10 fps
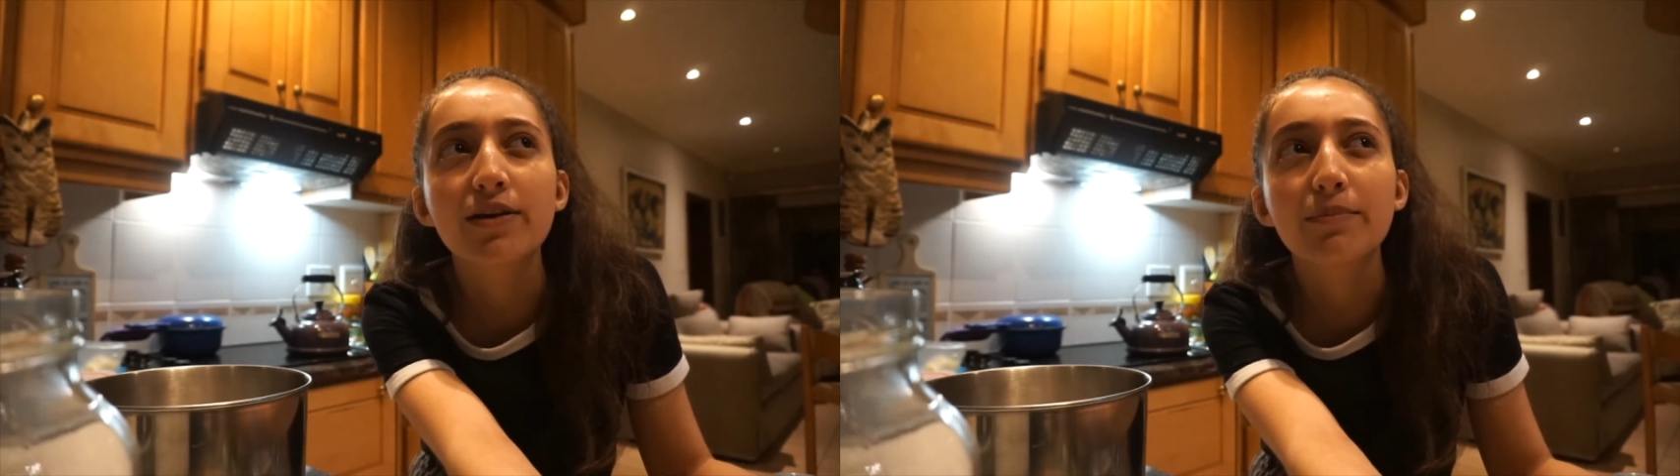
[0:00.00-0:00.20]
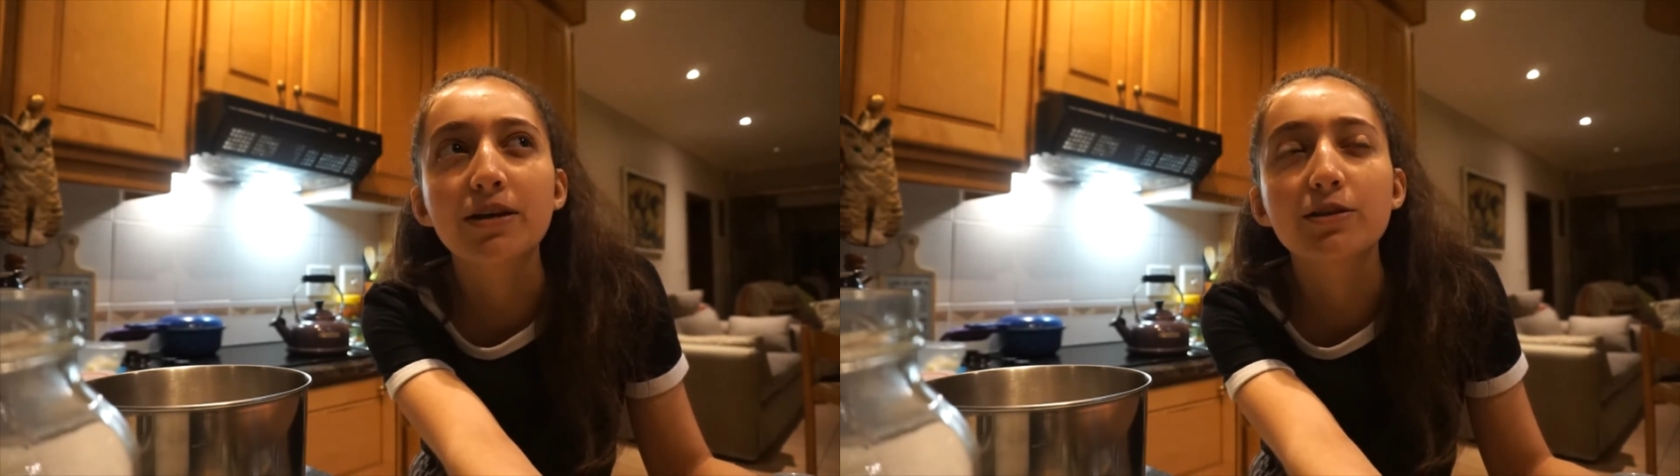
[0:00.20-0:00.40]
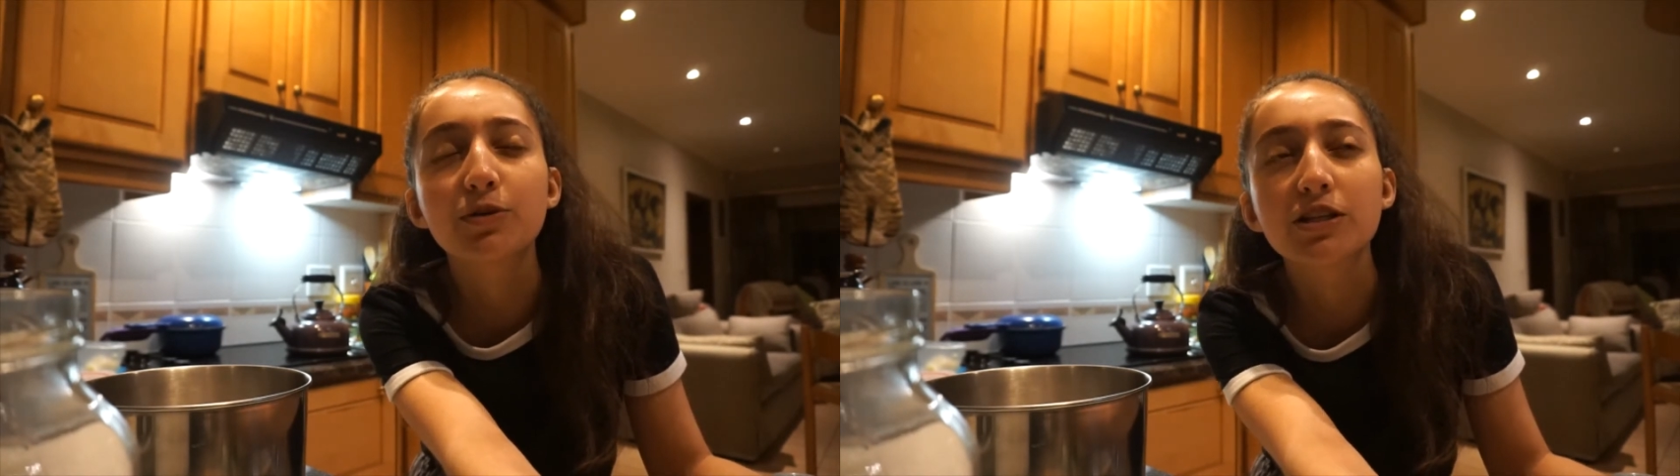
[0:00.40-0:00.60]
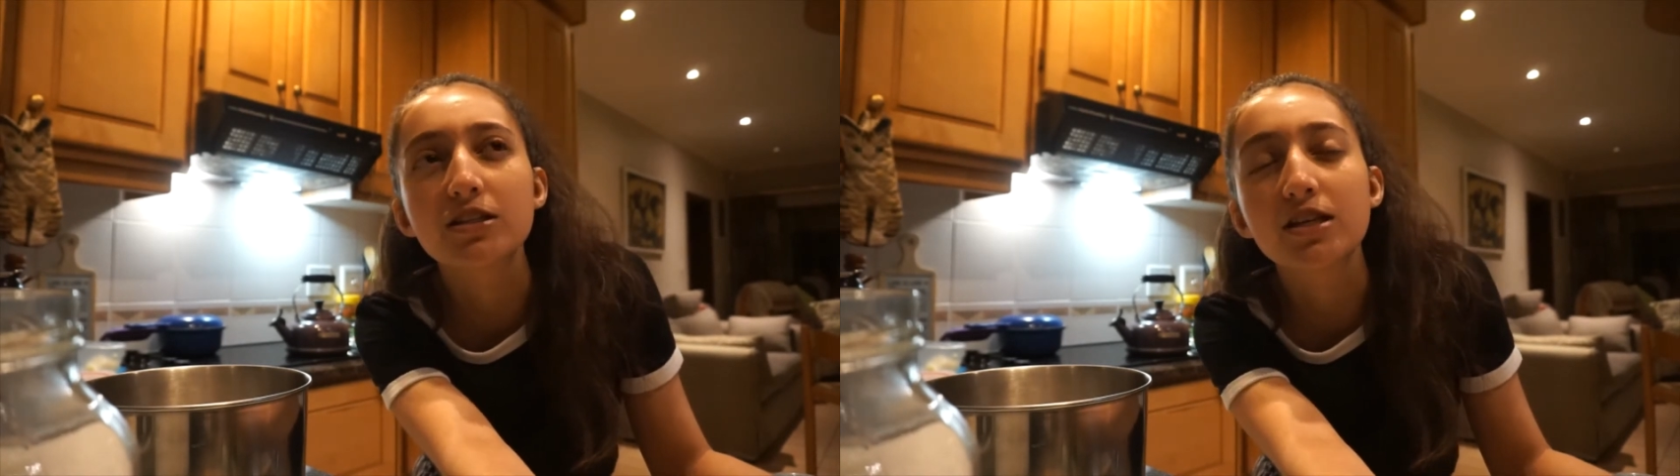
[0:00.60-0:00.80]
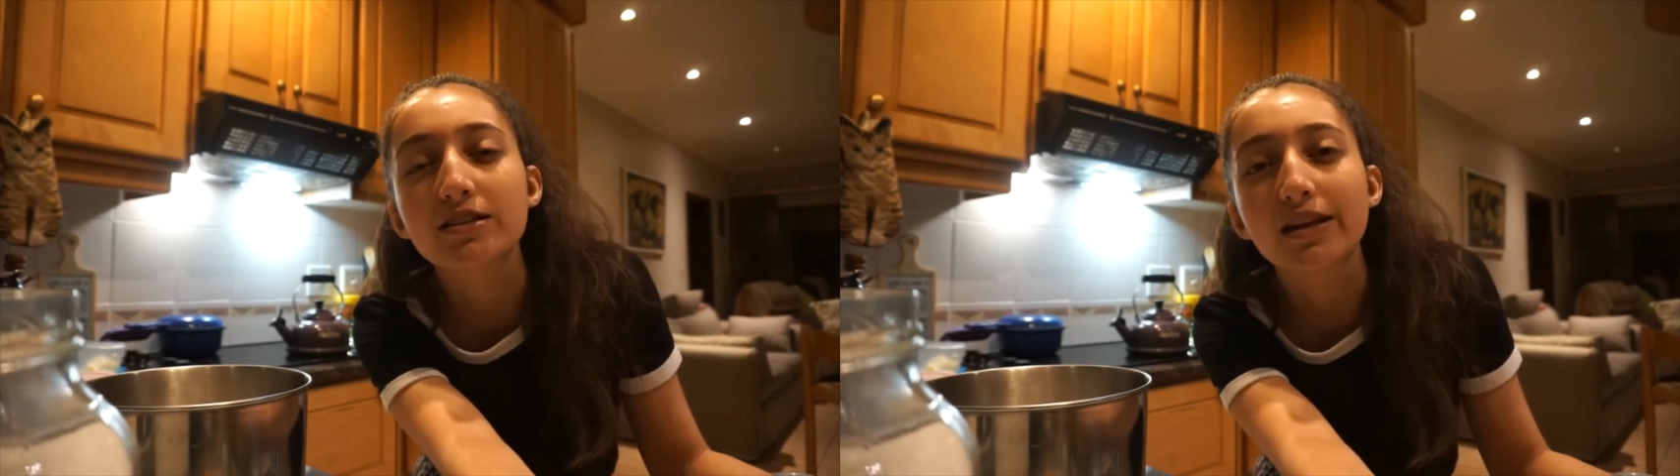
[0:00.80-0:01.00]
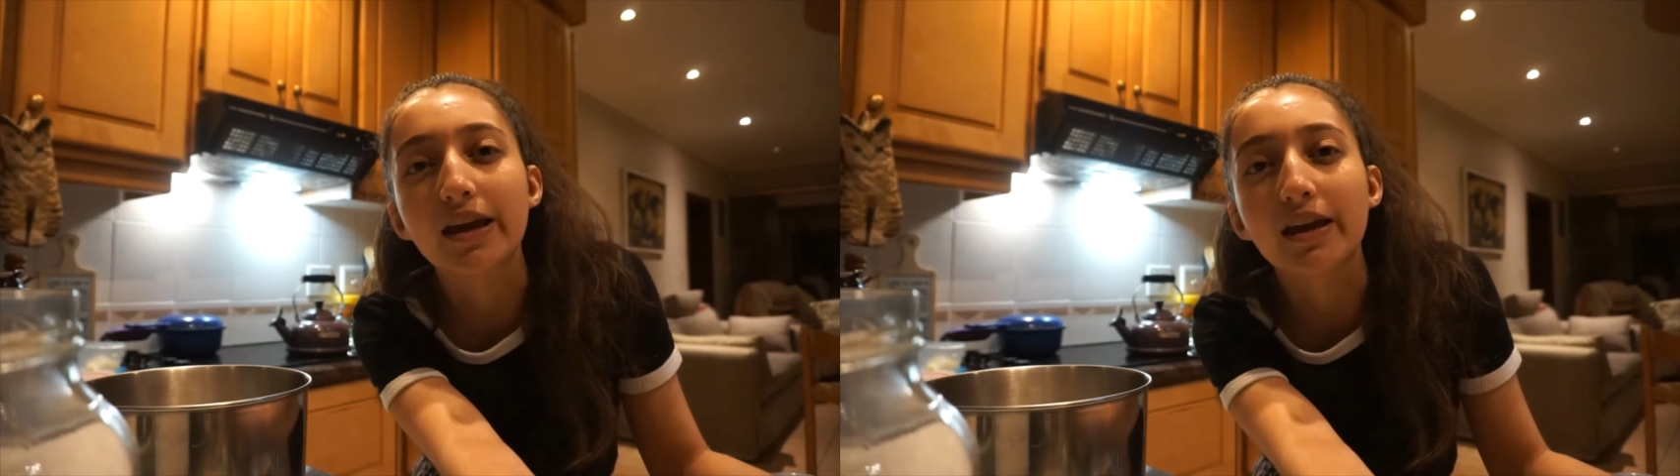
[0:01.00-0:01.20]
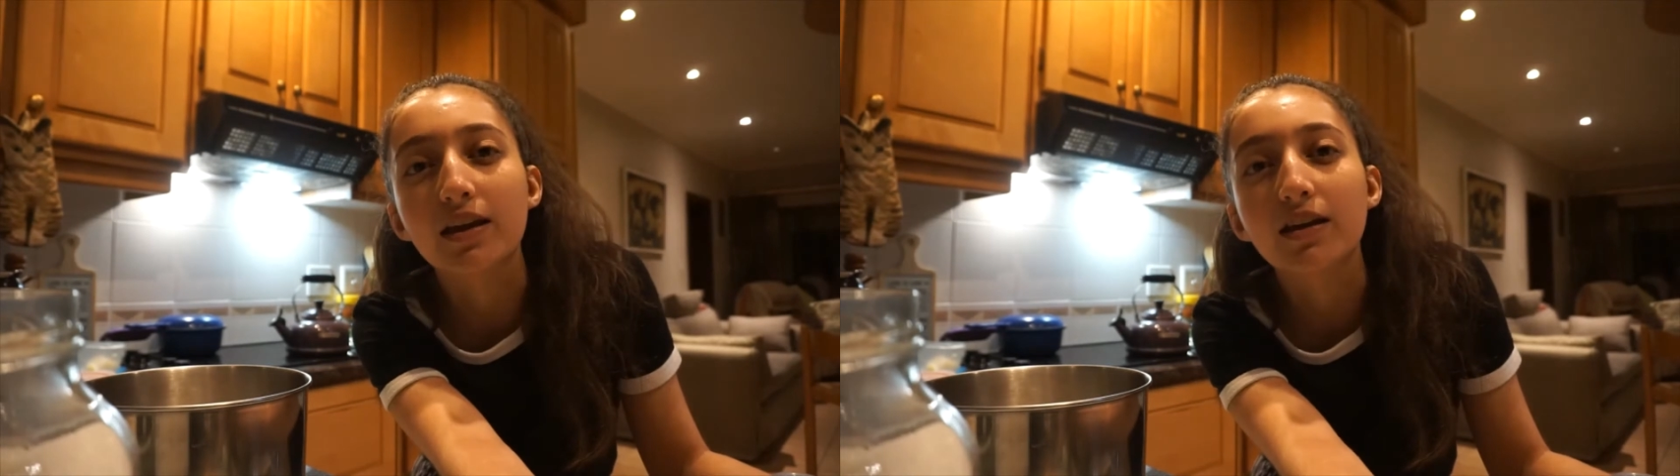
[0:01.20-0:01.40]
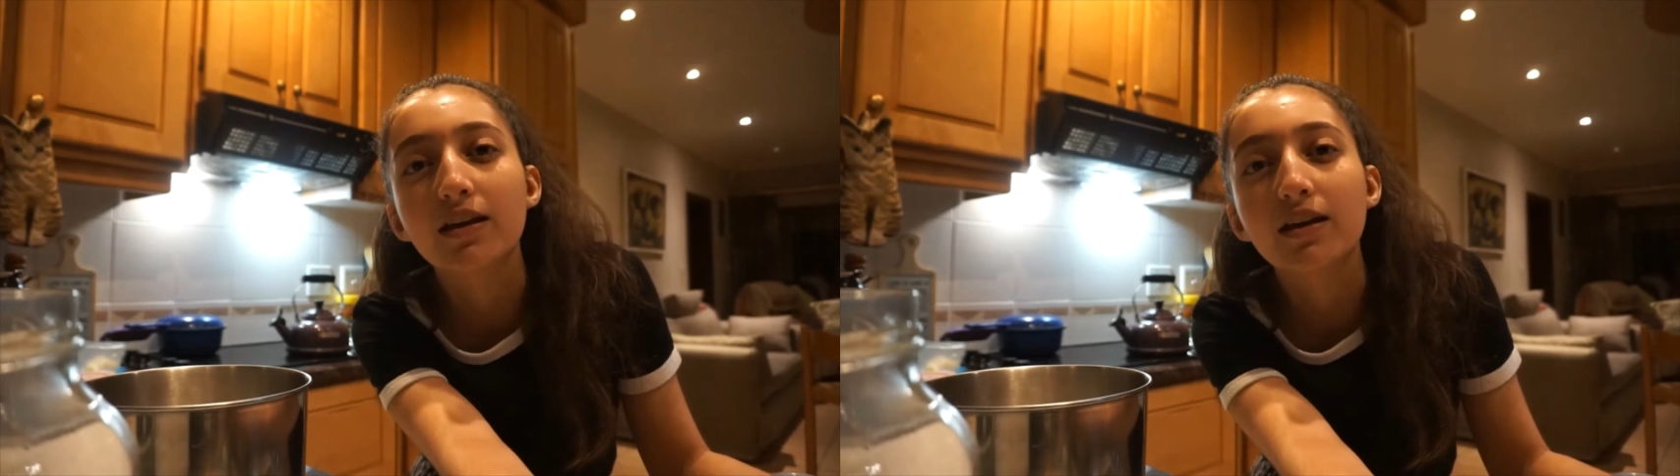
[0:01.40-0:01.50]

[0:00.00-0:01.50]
that made the pizza taste like cake.